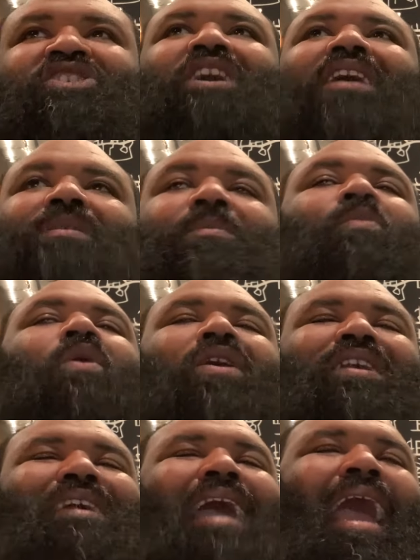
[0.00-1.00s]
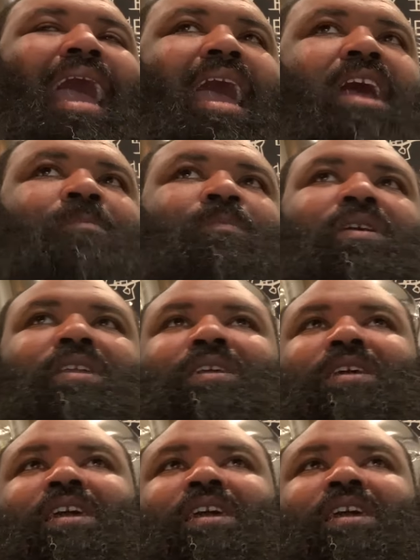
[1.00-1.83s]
shot that Milwaukee had, but